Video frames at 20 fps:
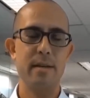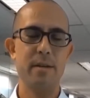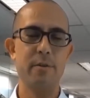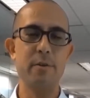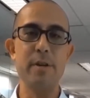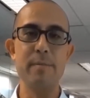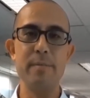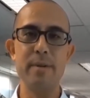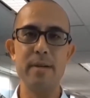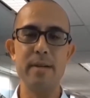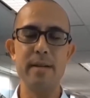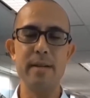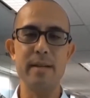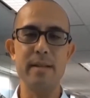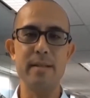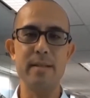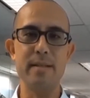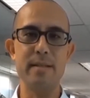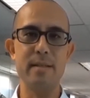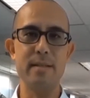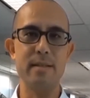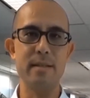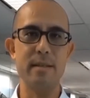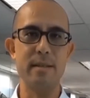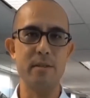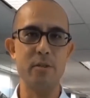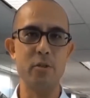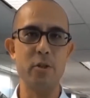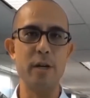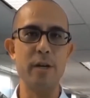Green buildings
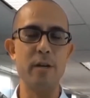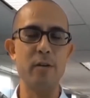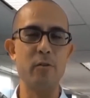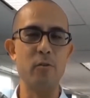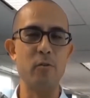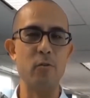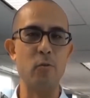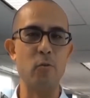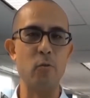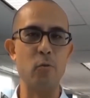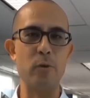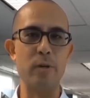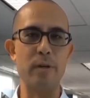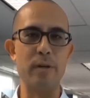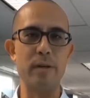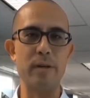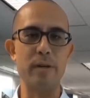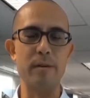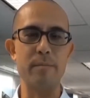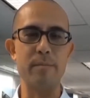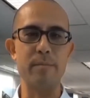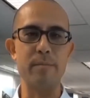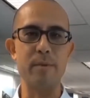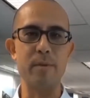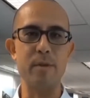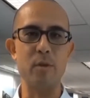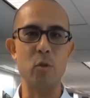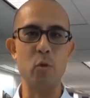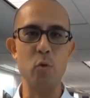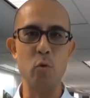try to
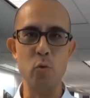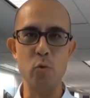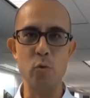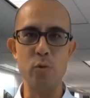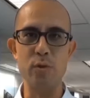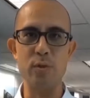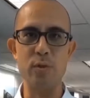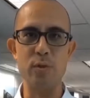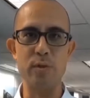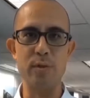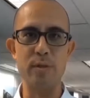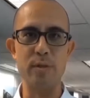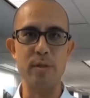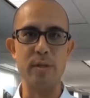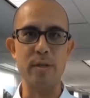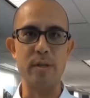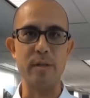use